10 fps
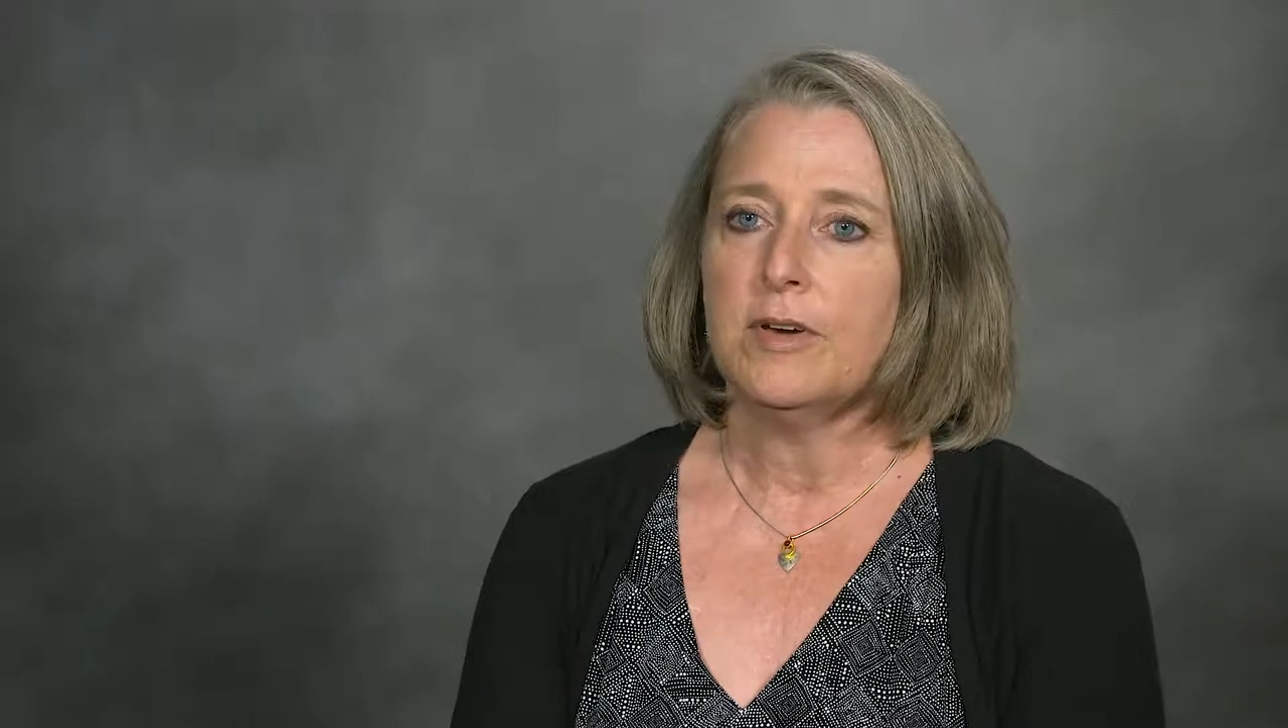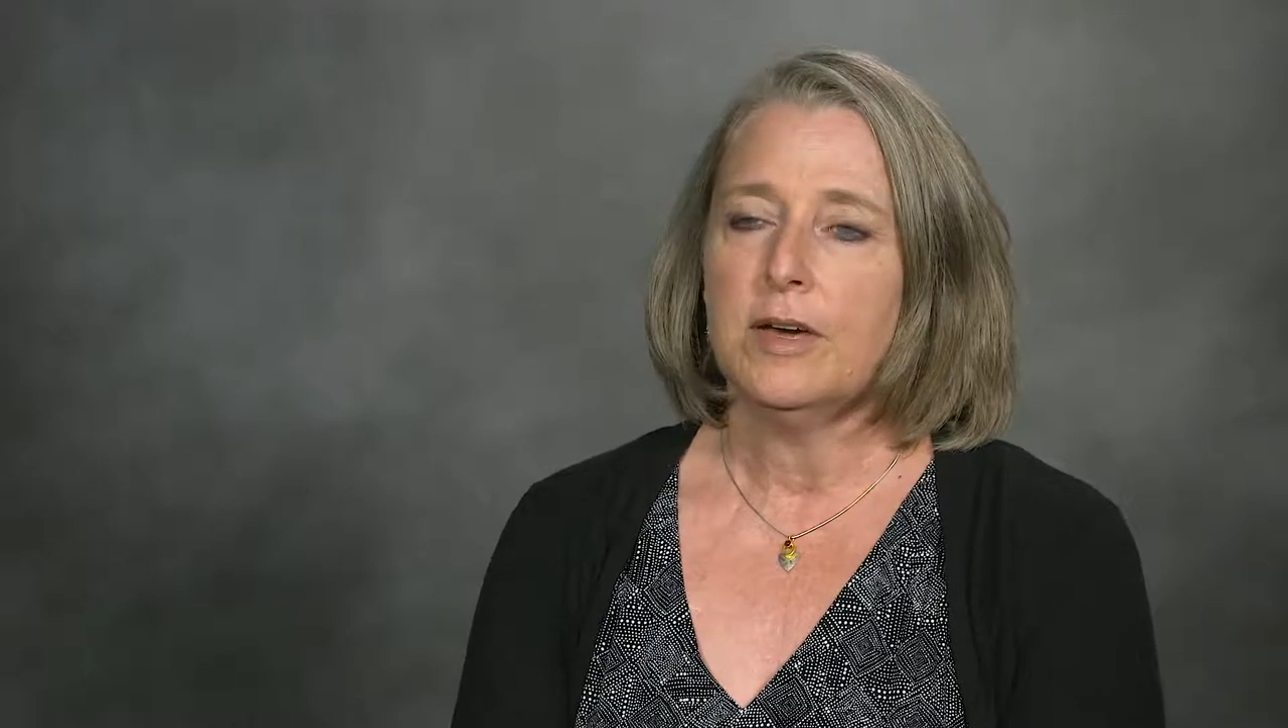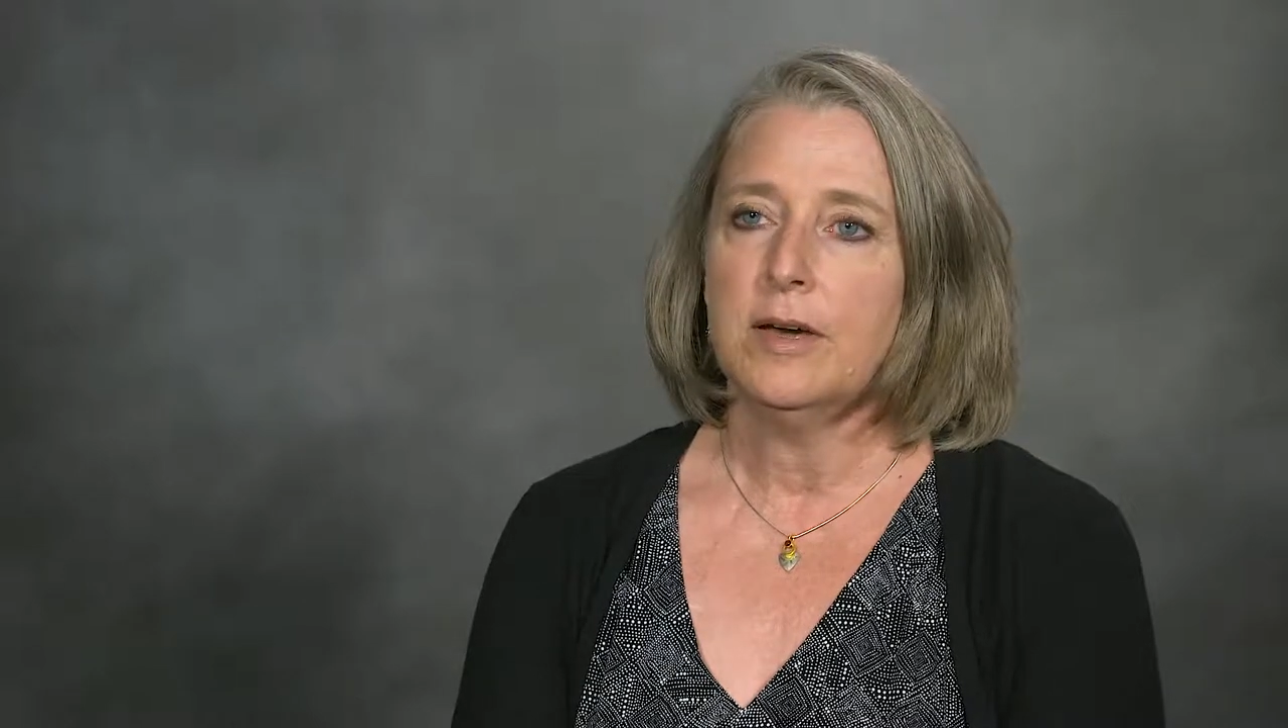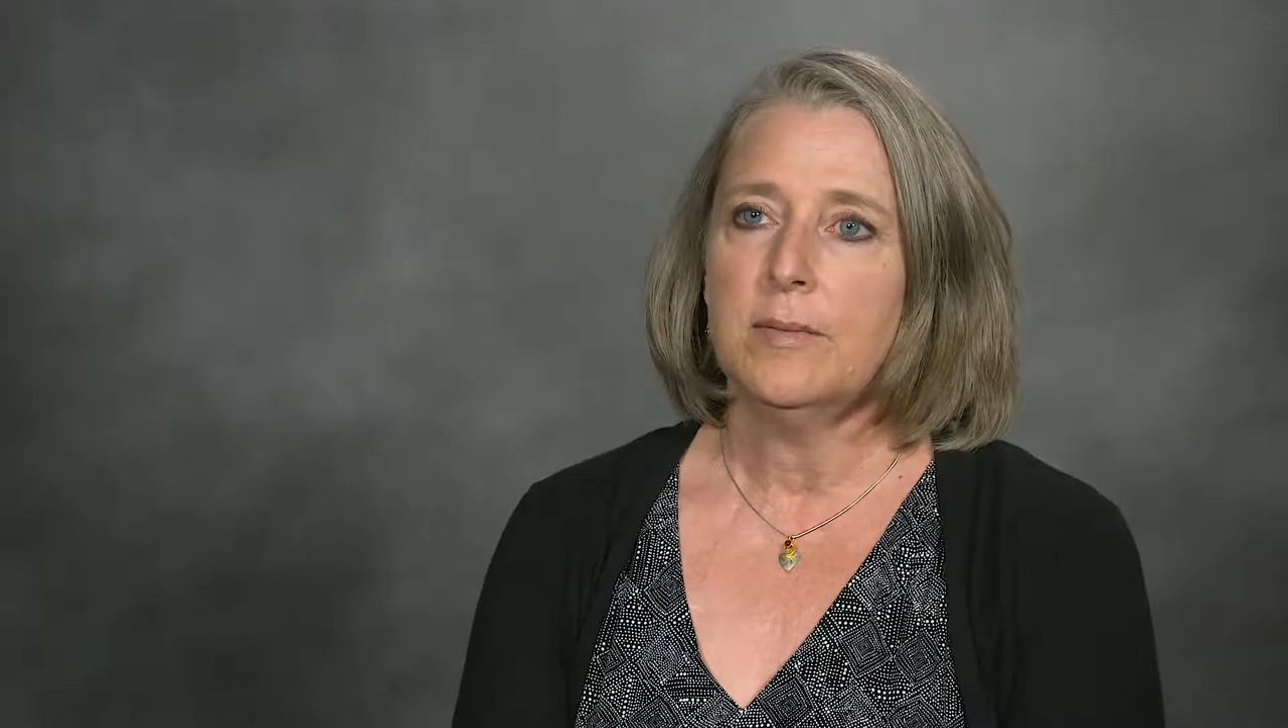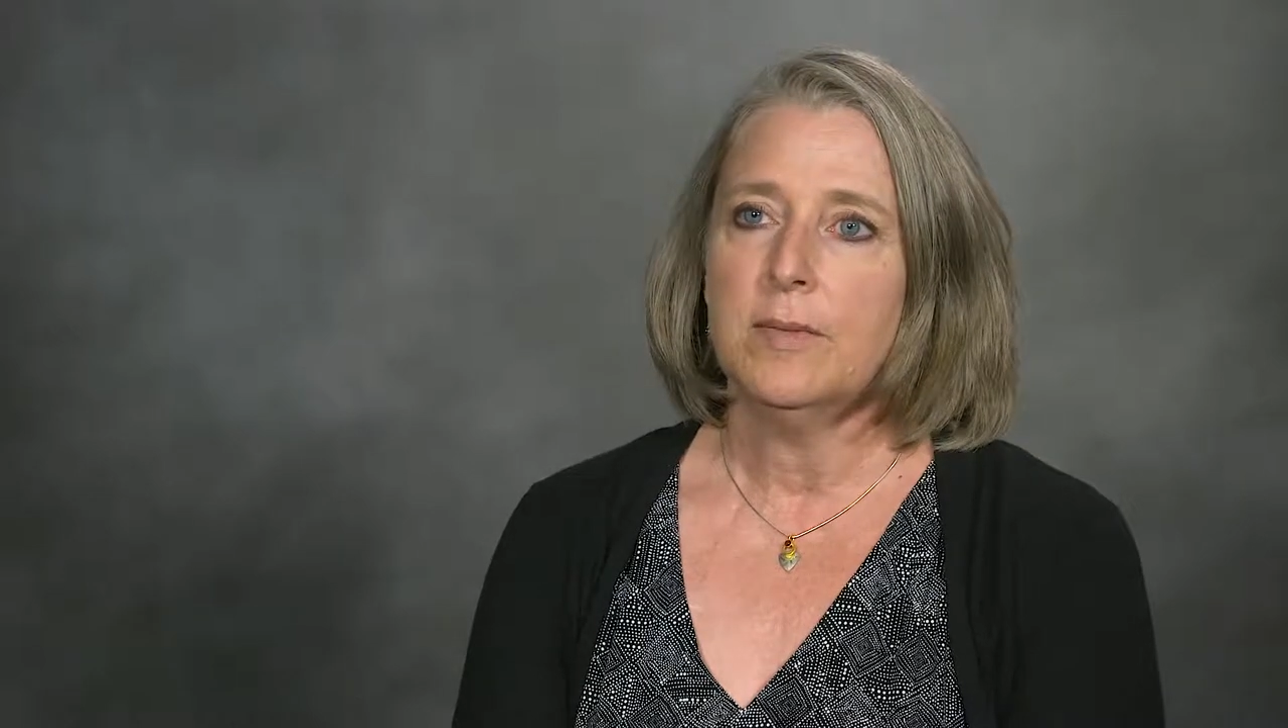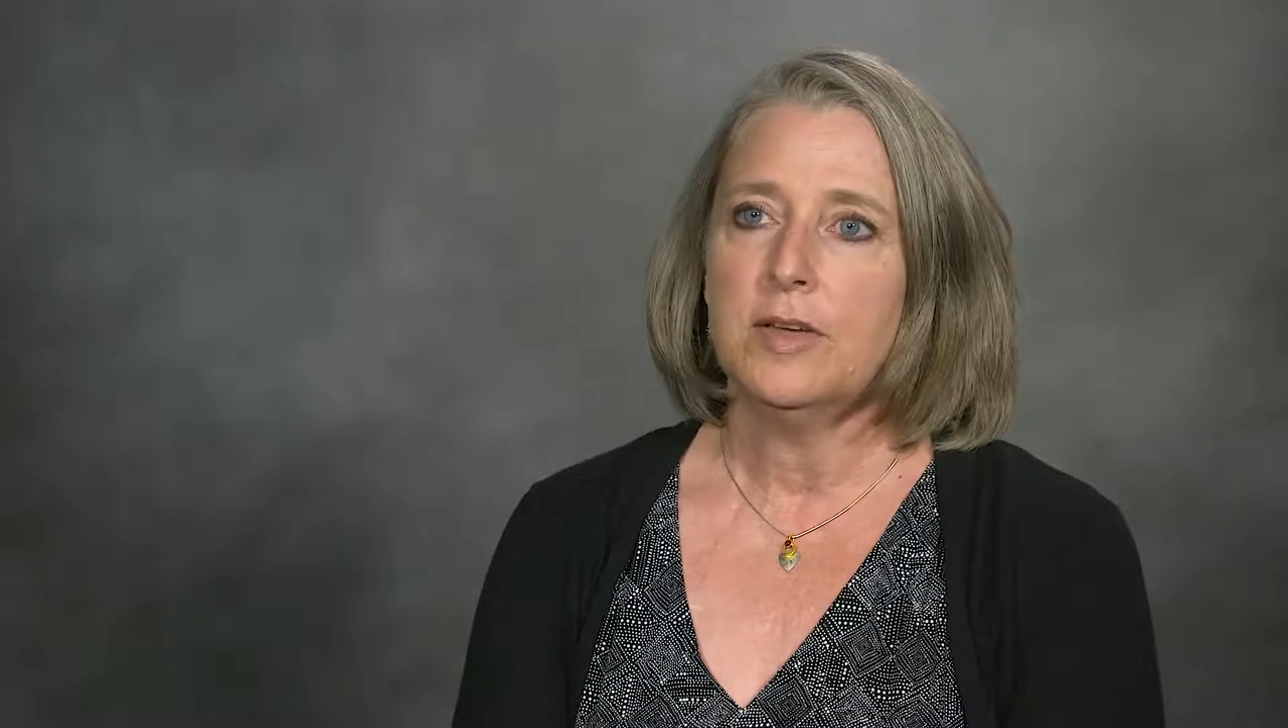um,